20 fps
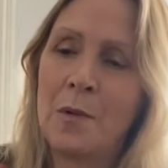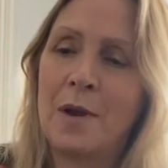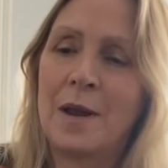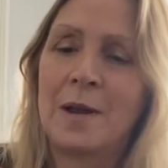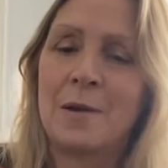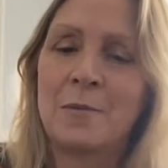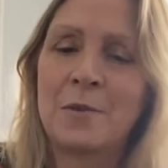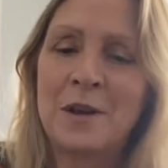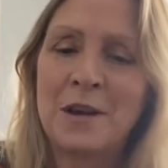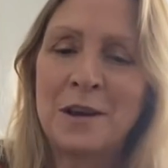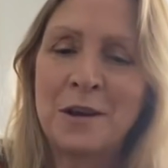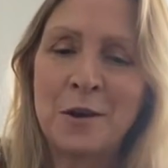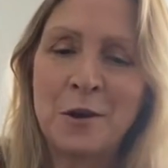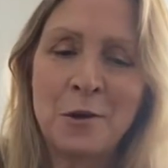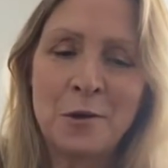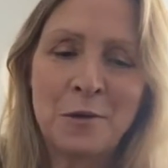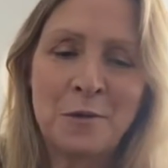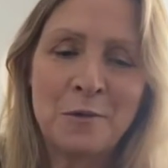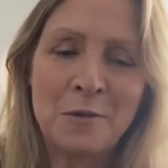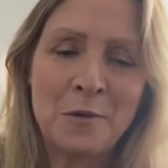And we're going to
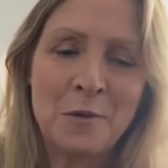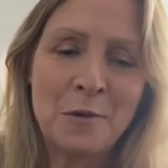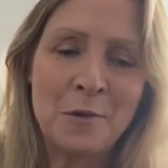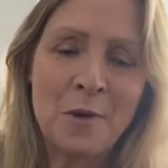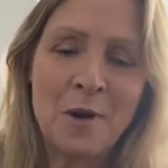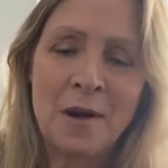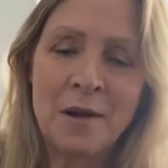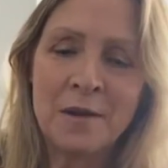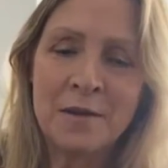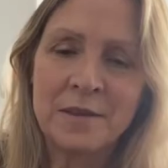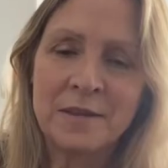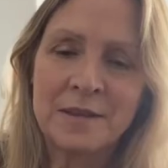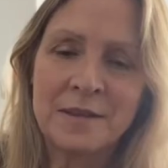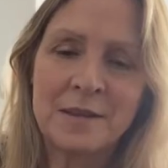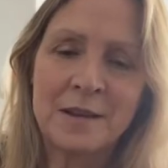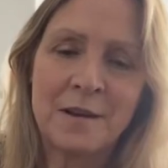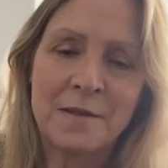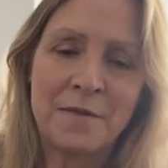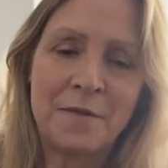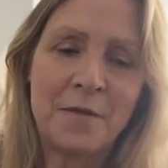go through all the
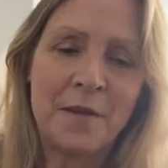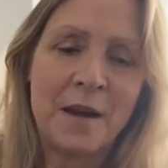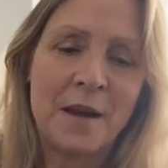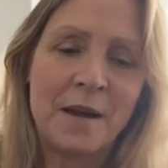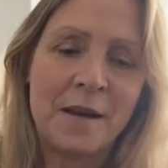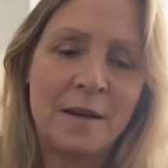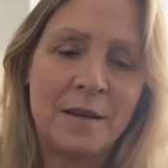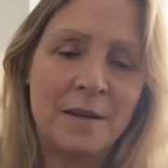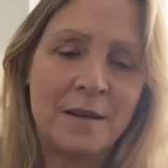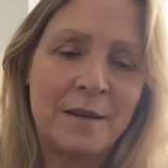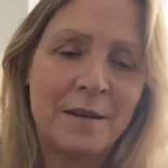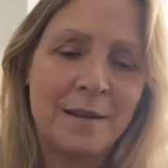stuff that